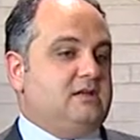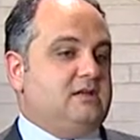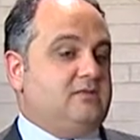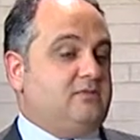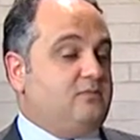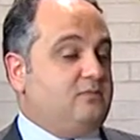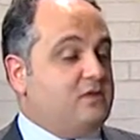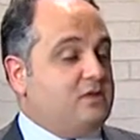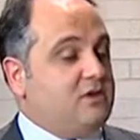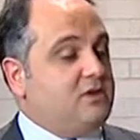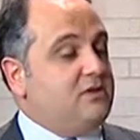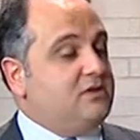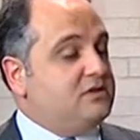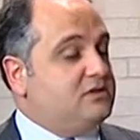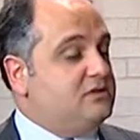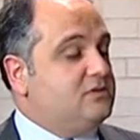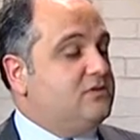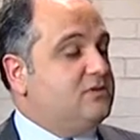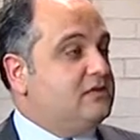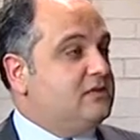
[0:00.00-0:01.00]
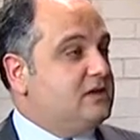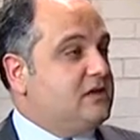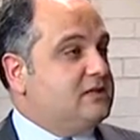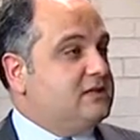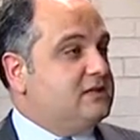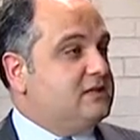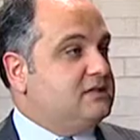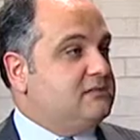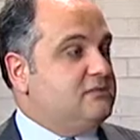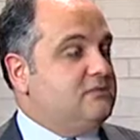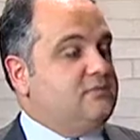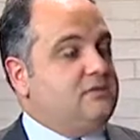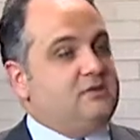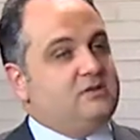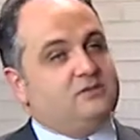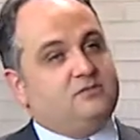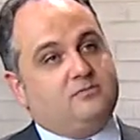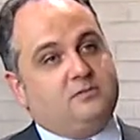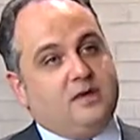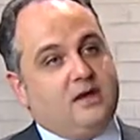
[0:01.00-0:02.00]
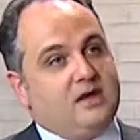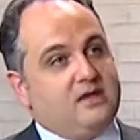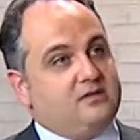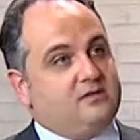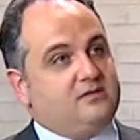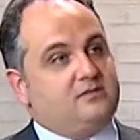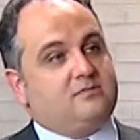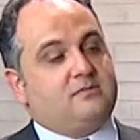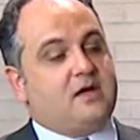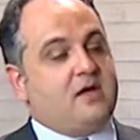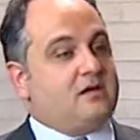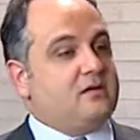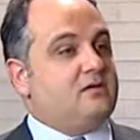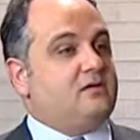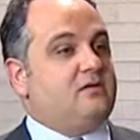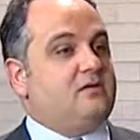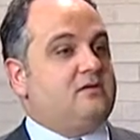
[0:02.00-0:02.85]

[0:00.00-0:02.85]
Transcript: if we could do in the United States would be to ban tobacco,